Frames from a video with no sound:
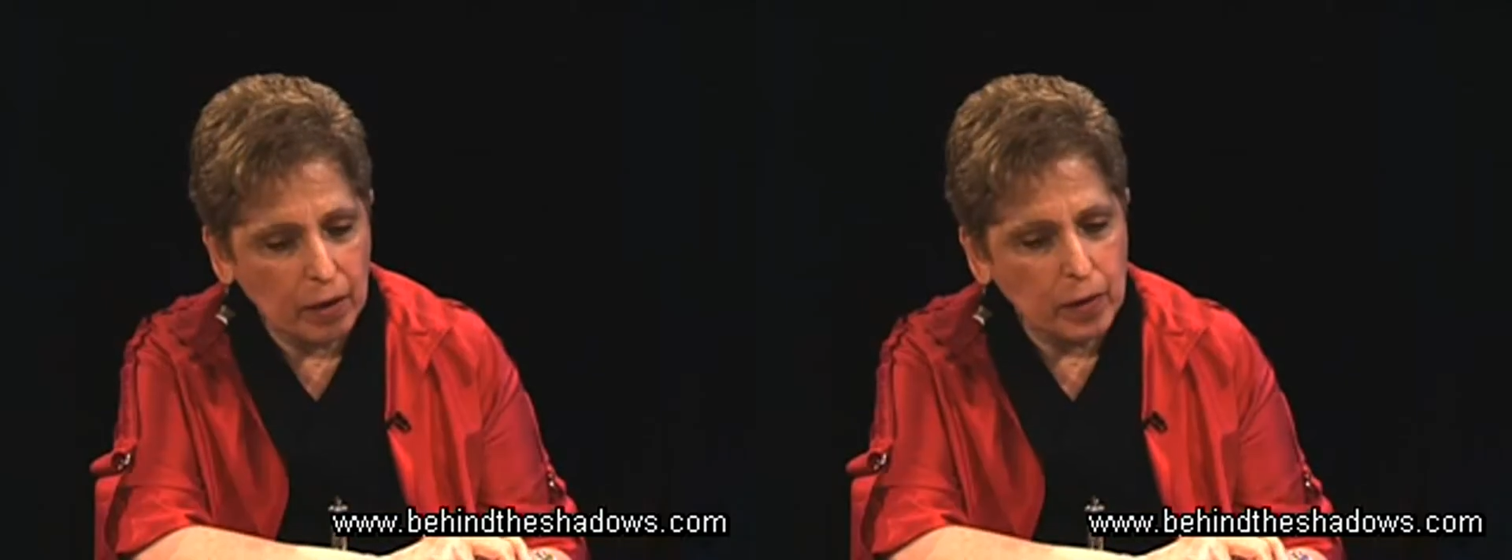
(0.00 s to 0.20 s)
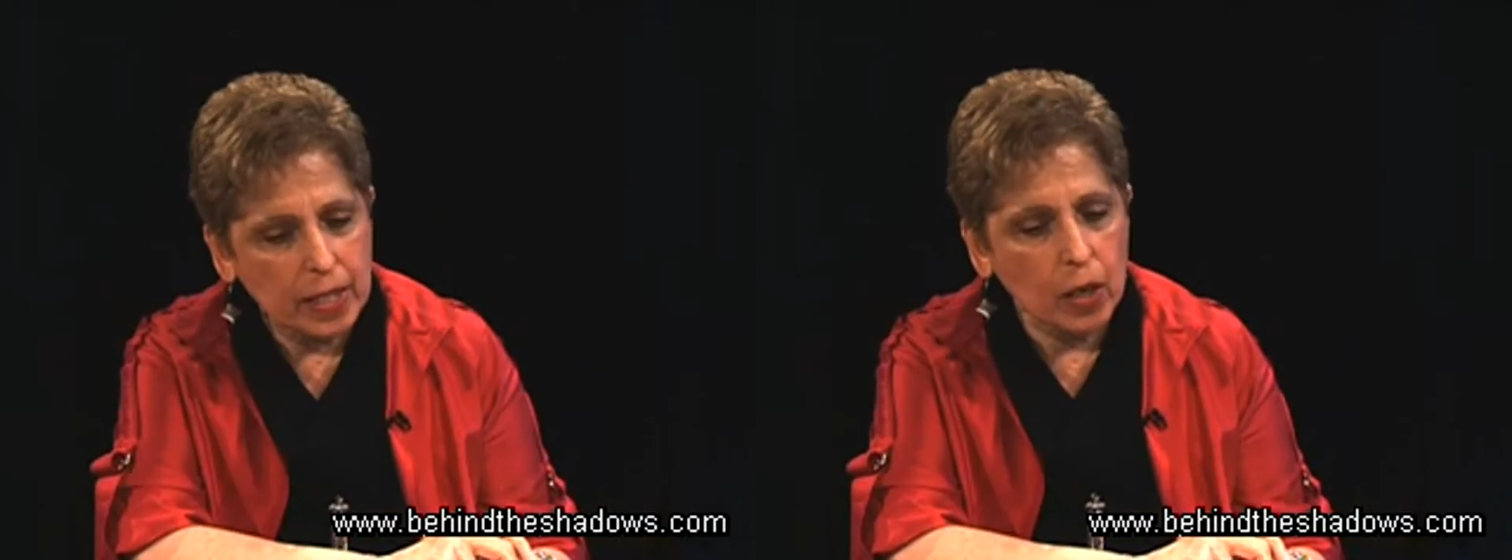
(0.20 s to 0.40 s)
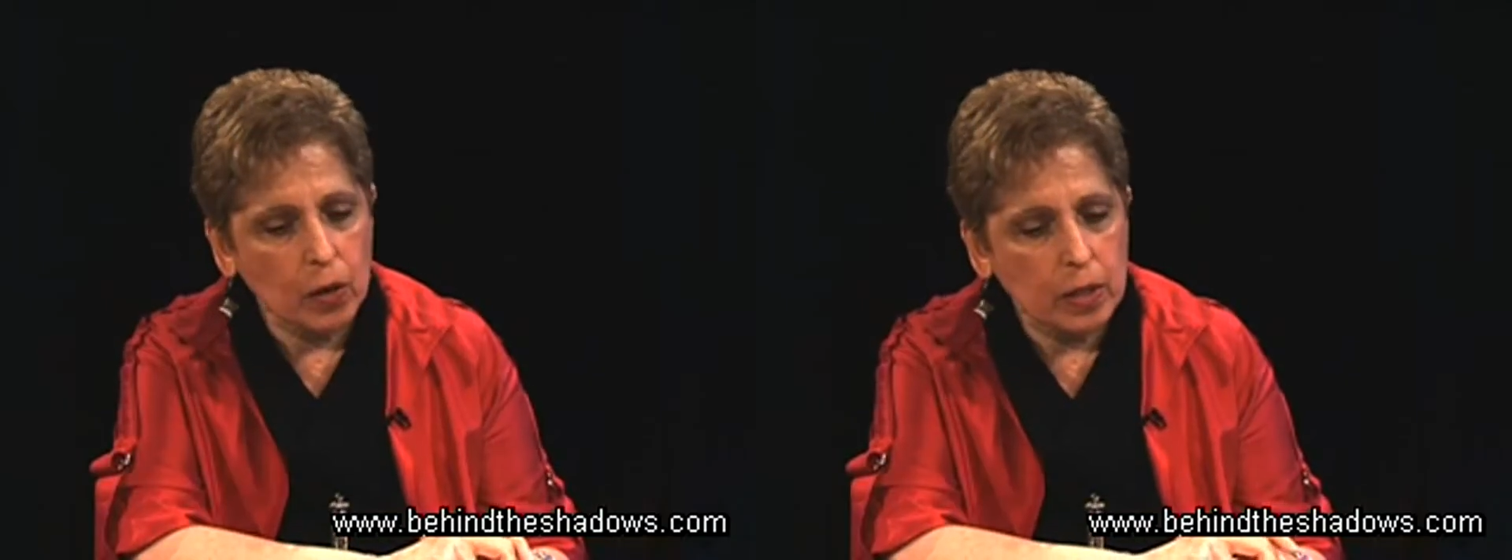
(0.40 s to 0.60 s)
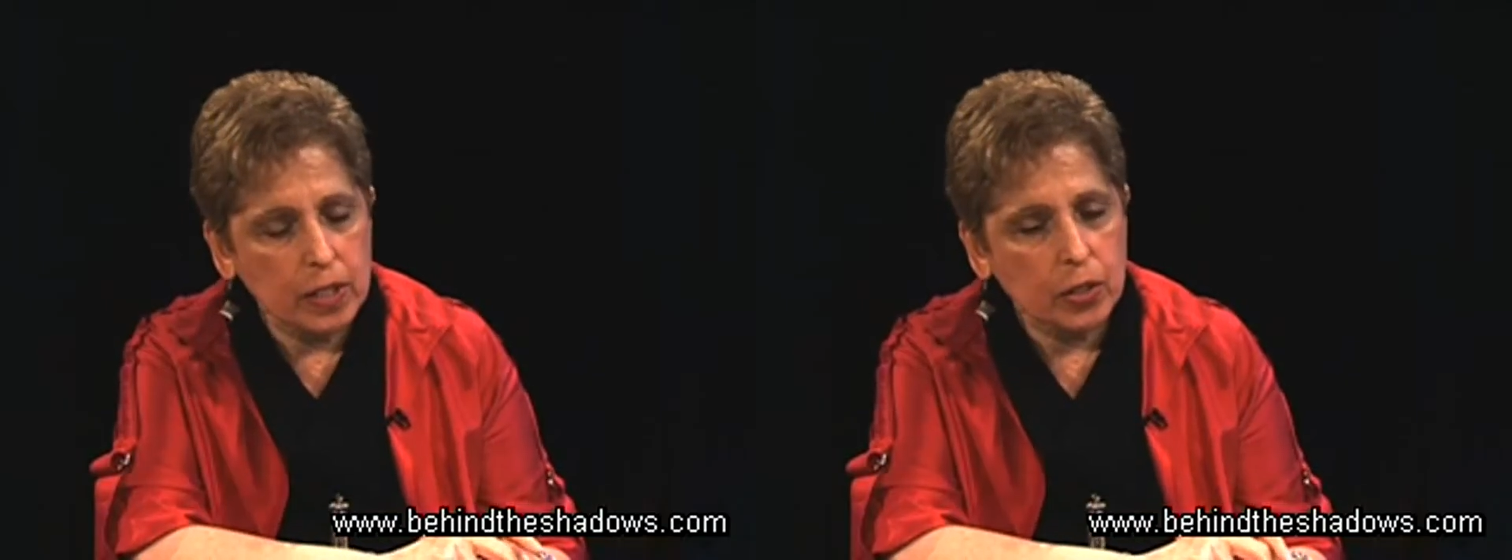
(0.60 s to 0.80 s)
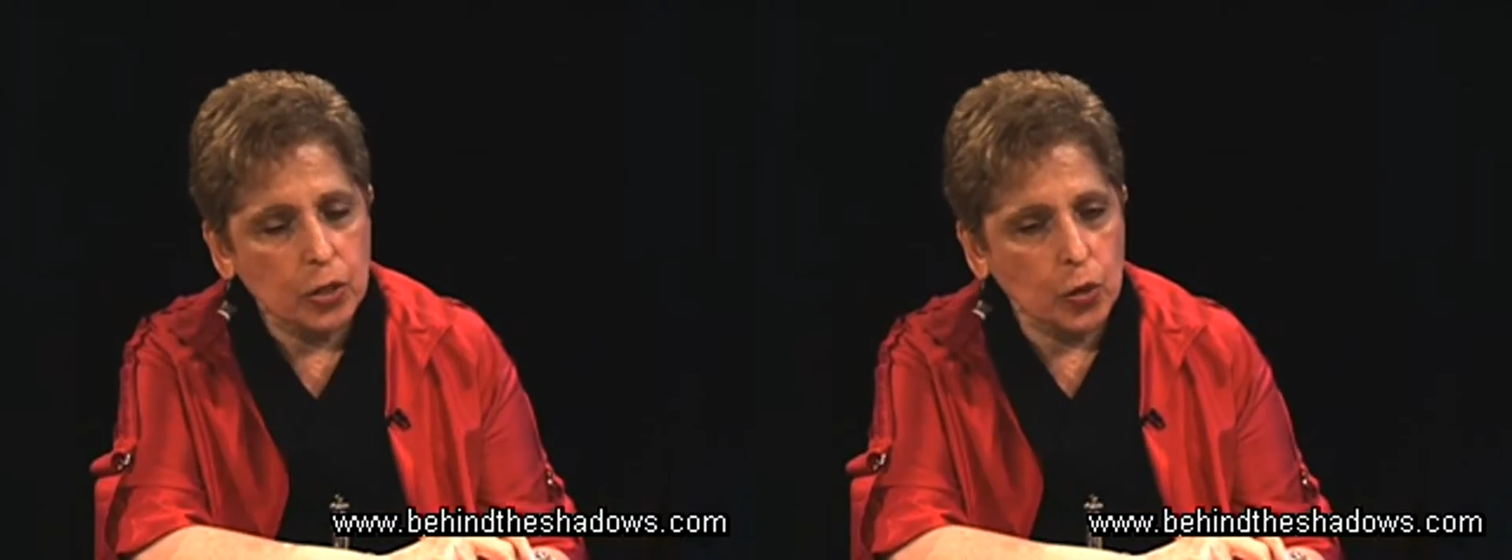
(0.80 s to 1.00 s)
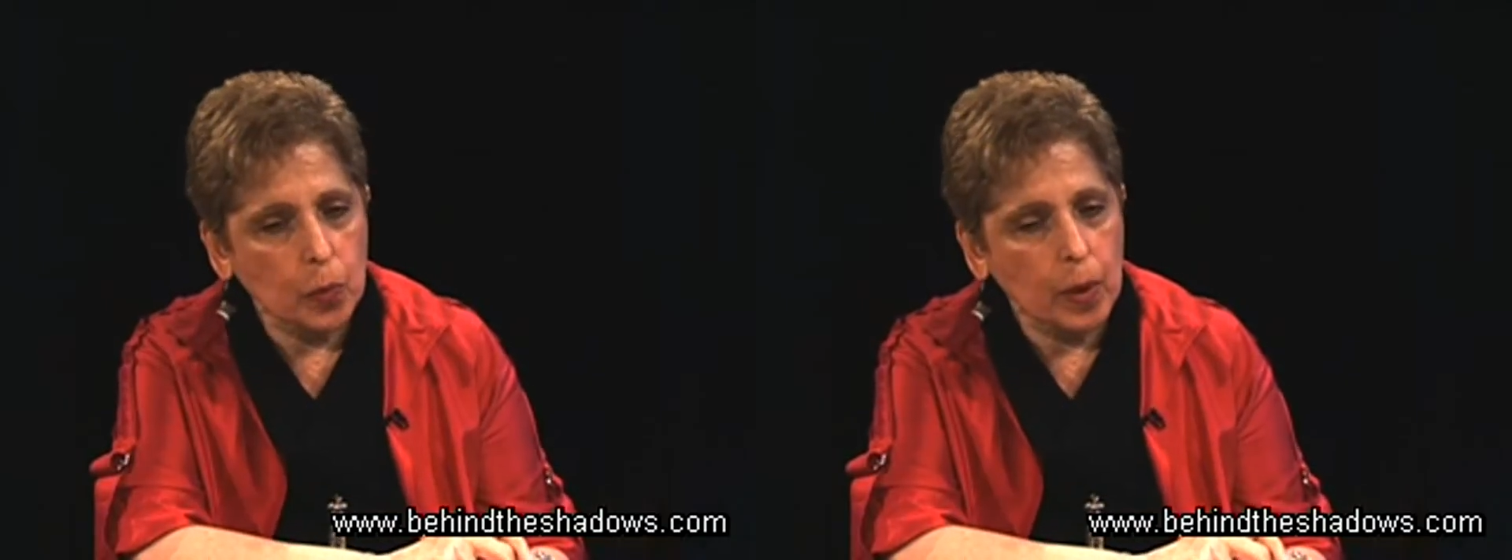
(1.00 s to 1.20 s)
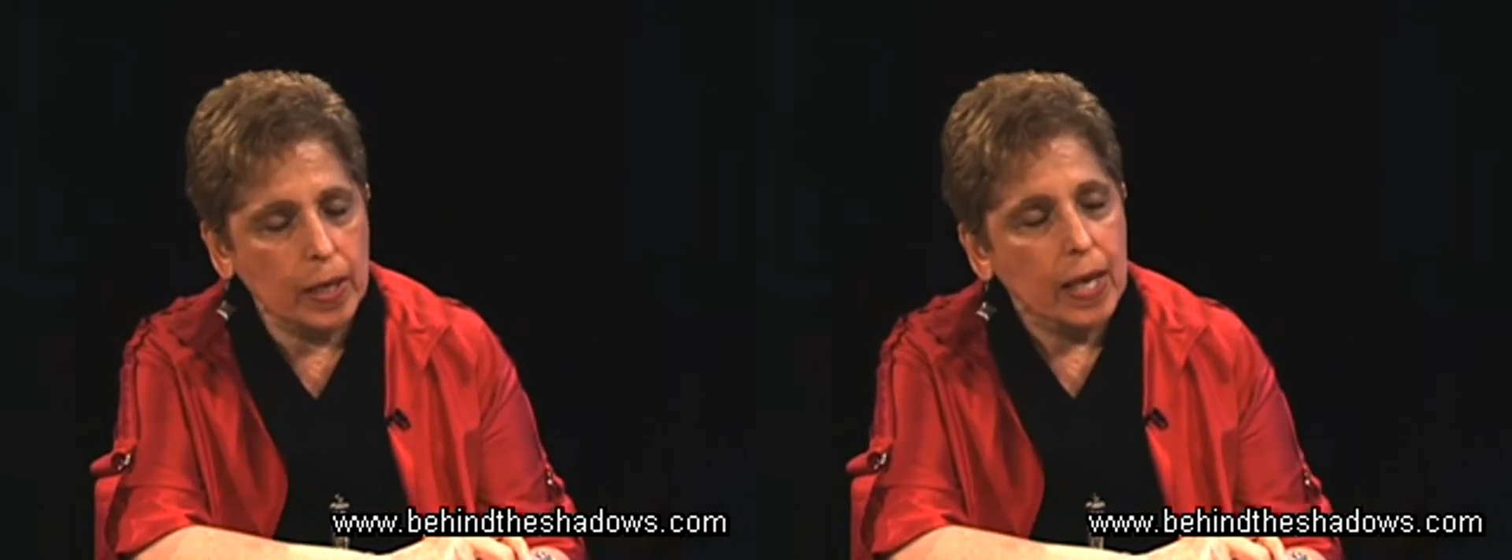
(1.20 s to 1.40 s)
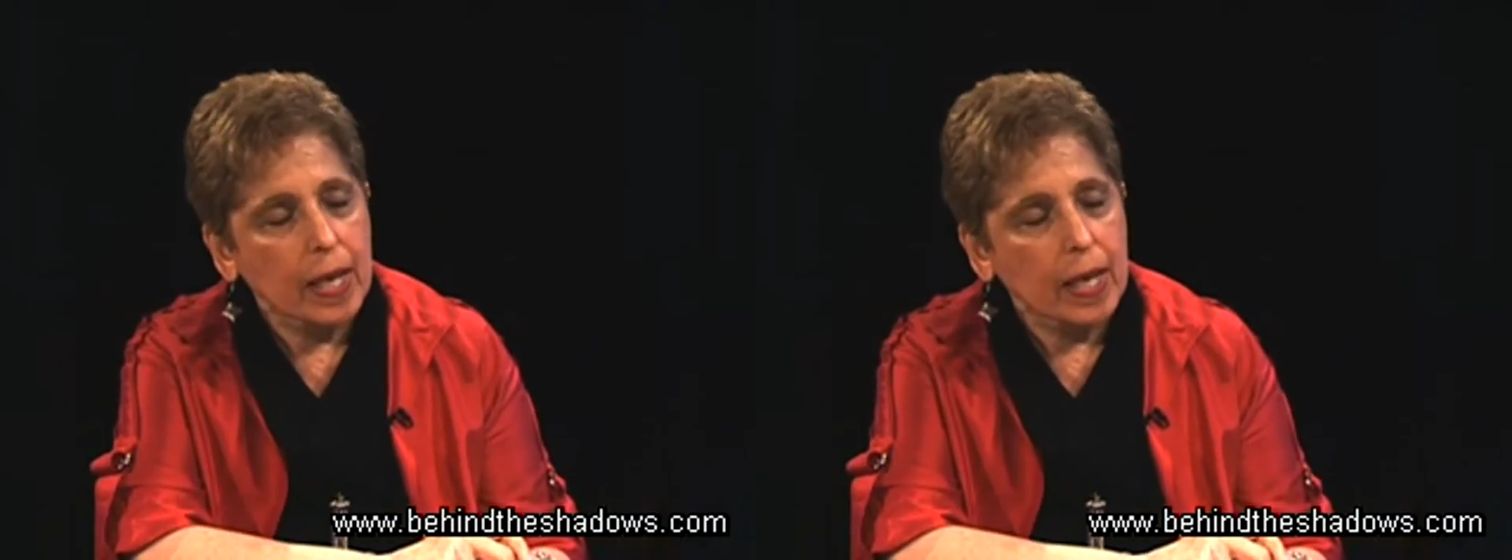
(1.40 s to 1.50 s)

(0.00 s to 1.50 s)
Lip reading: really don't listen to, but